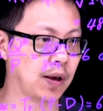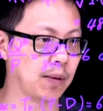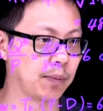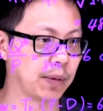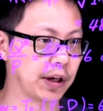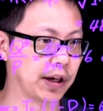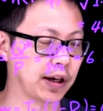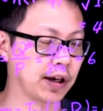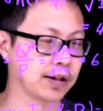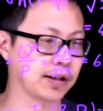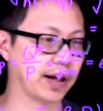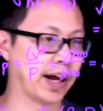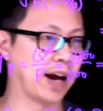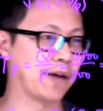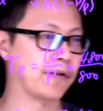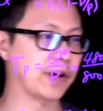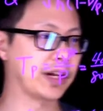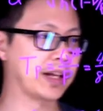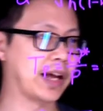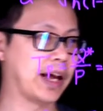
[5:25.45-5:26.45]
because
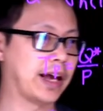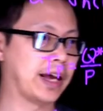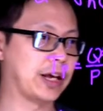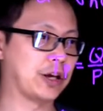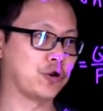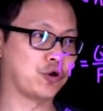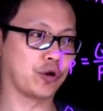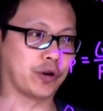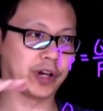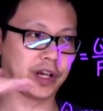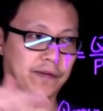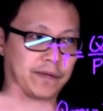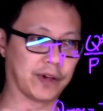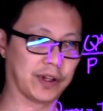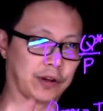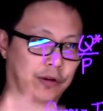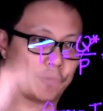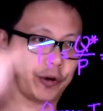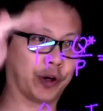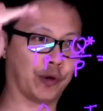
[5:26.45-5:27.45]
every day your
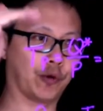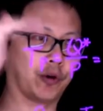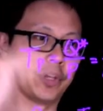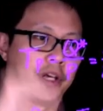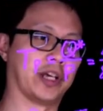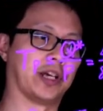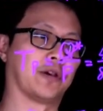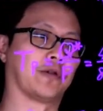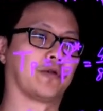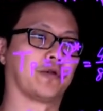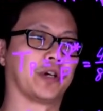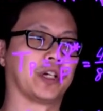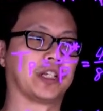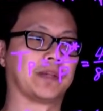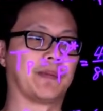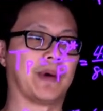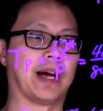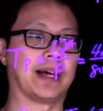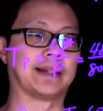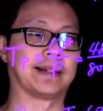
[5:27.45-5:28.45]
inventory will increase
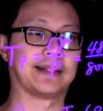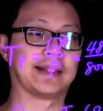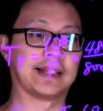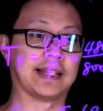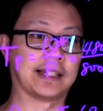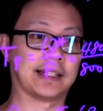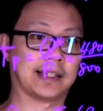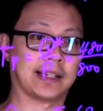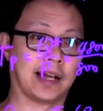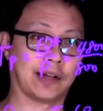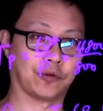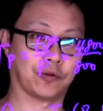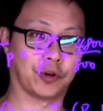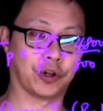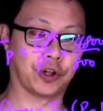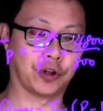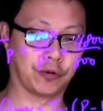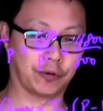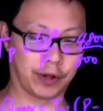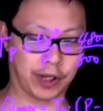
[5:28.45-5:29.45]
by 600
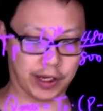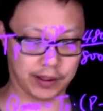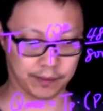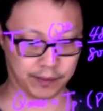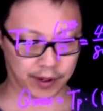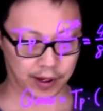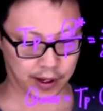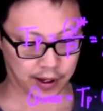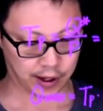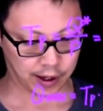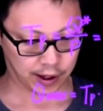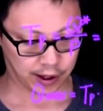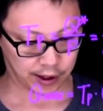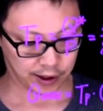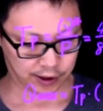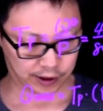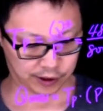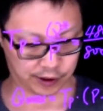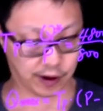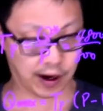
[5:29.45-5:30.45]
units.
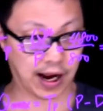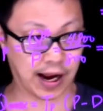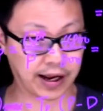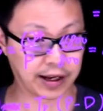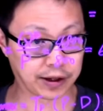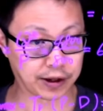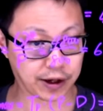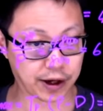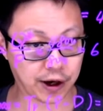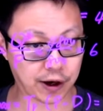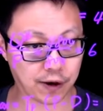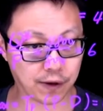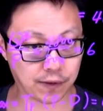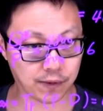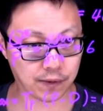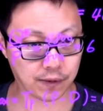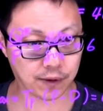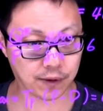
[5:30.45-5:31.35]
So I know